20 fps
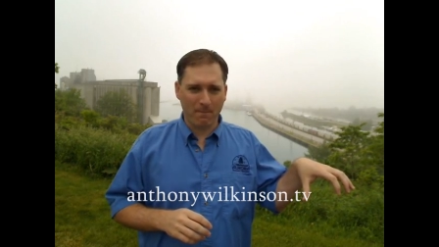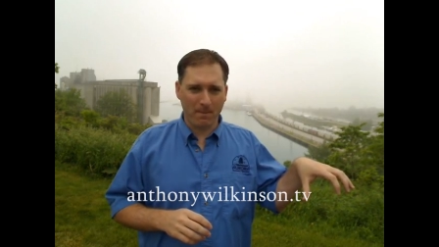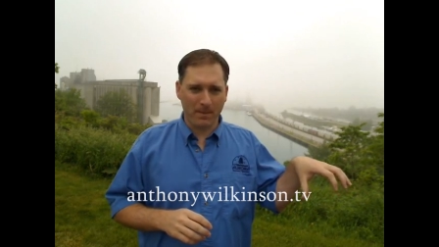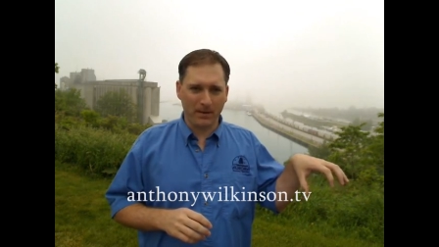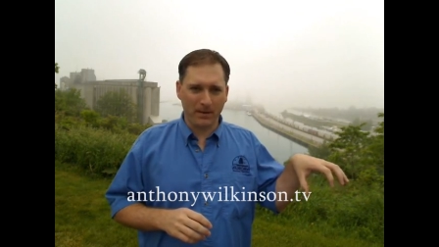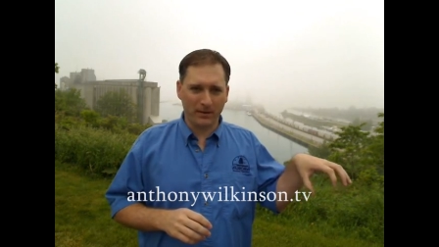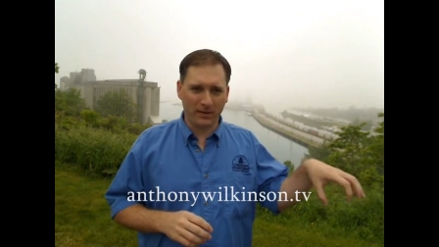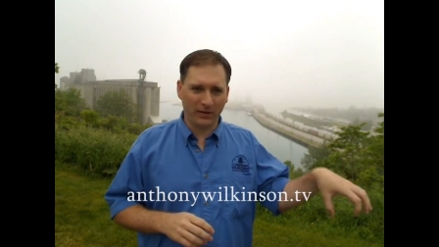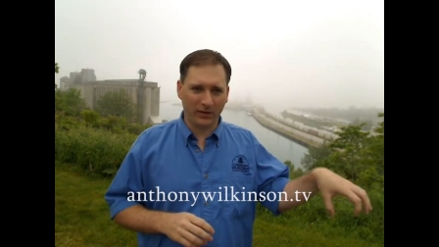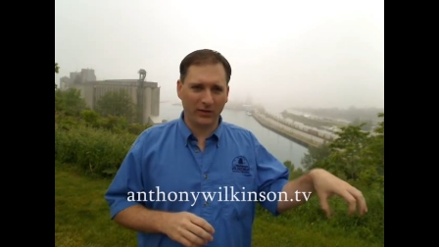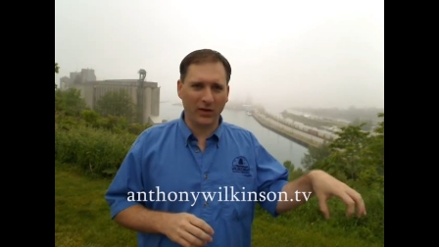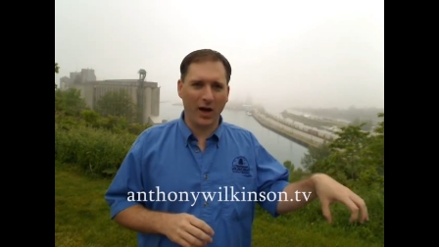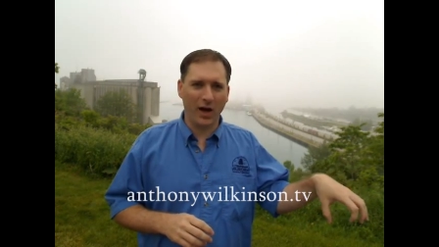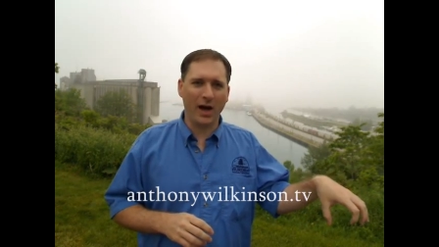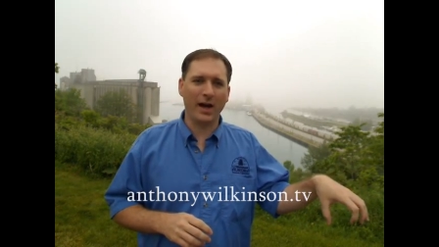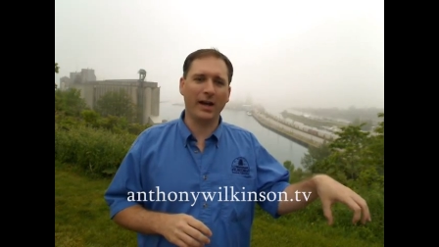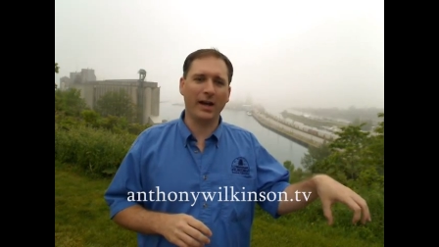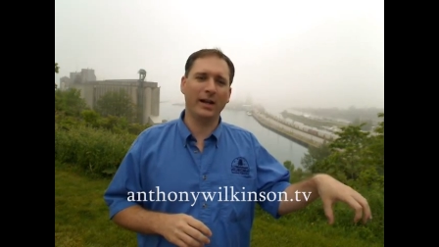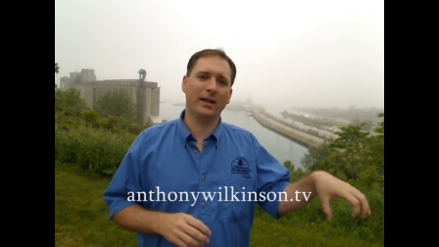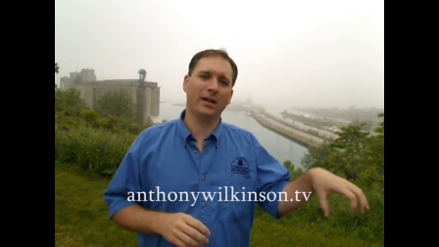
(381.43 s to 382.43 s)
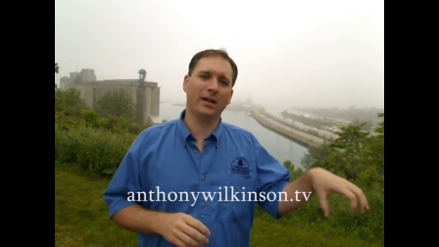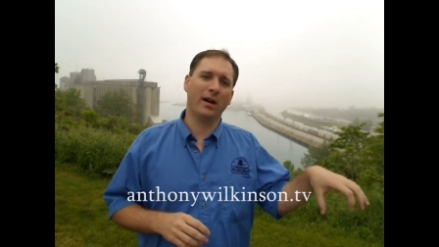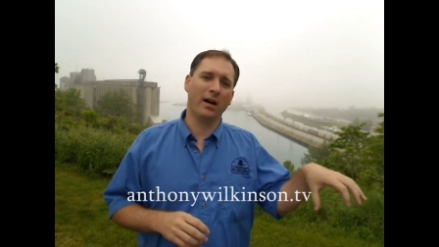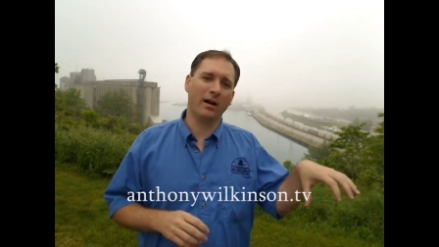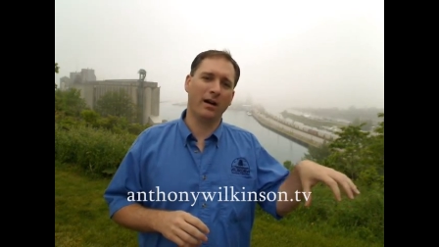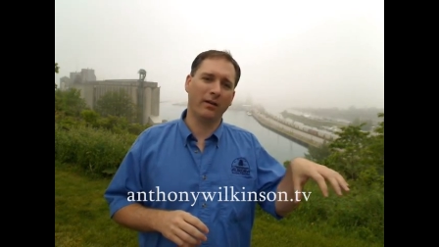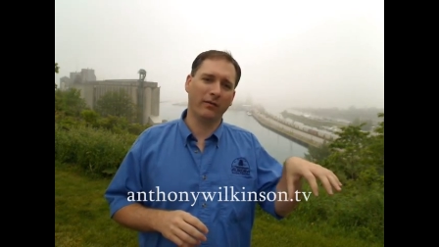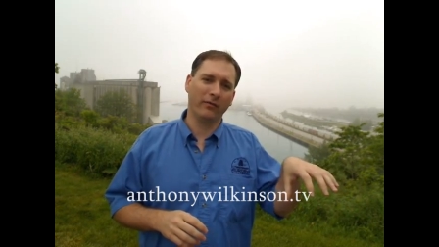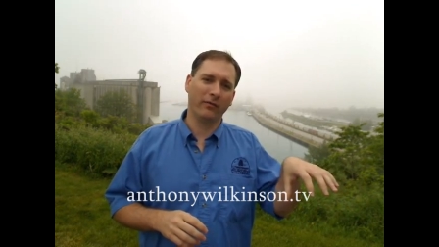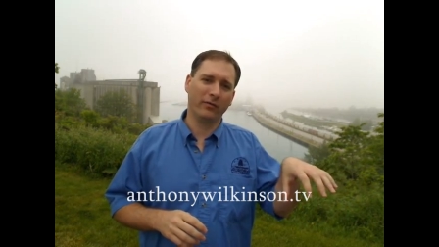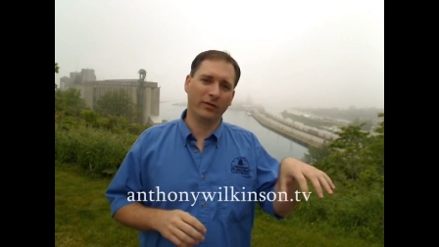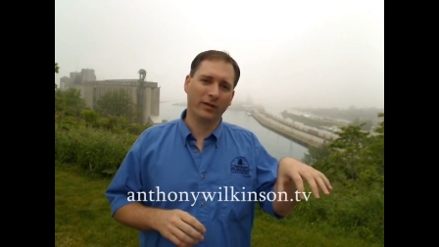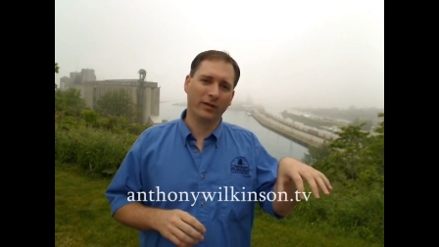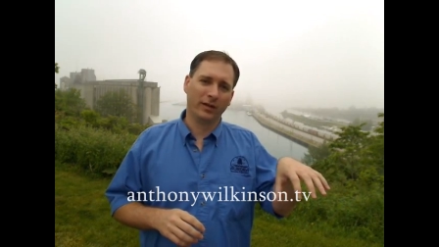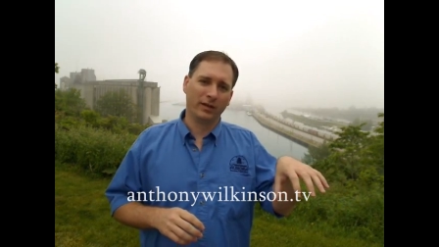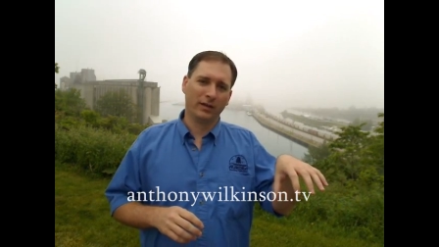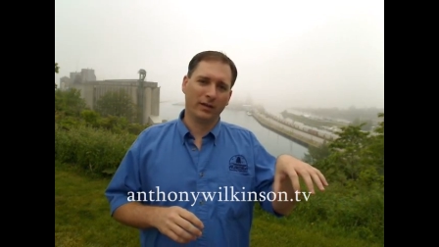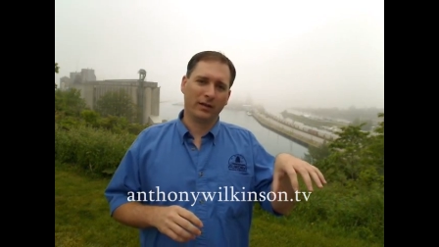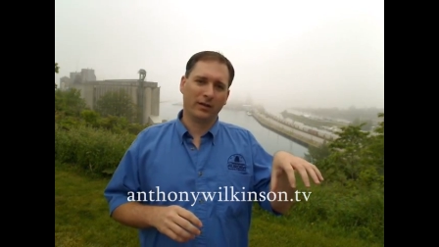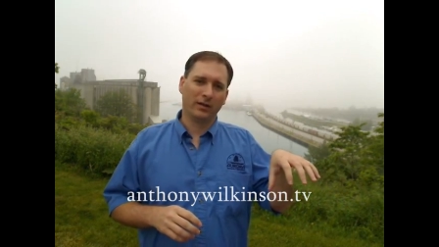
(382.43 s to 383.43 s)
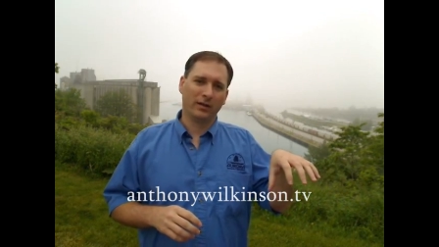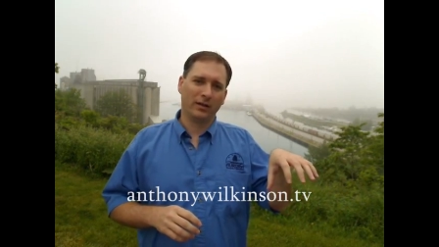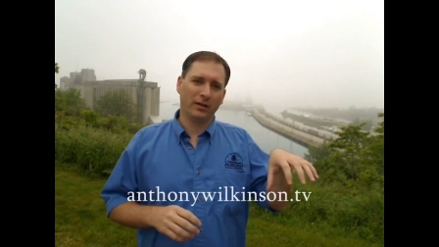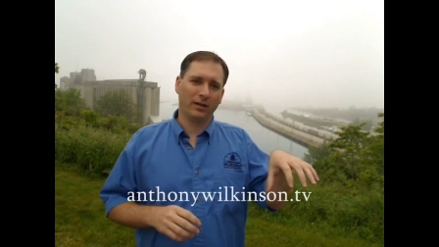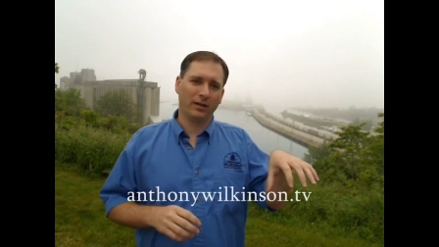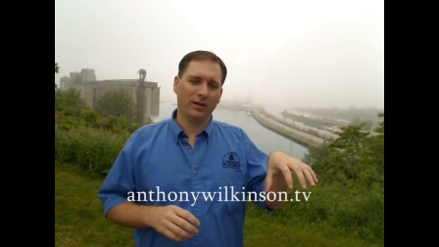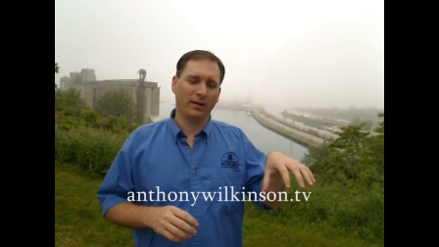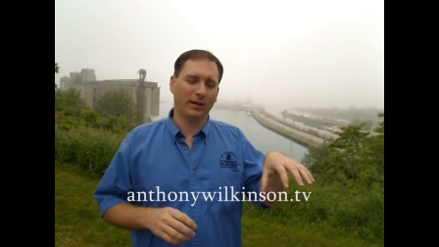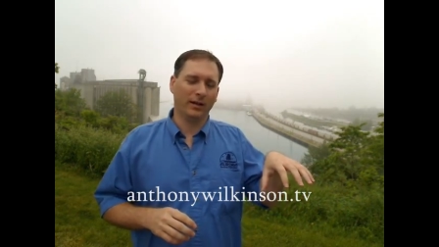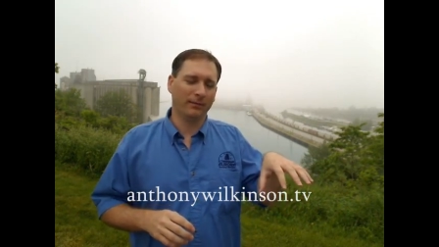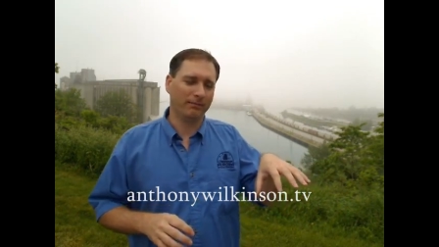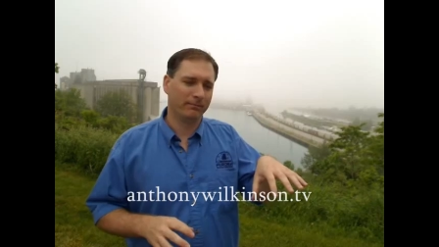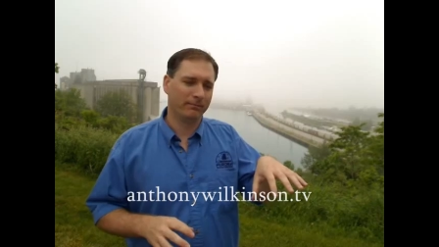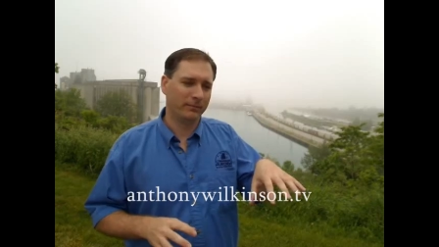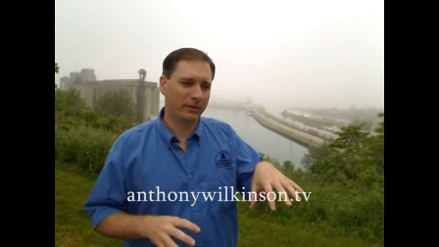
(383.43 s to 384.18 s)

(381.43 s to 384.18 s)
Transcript: the design of uh,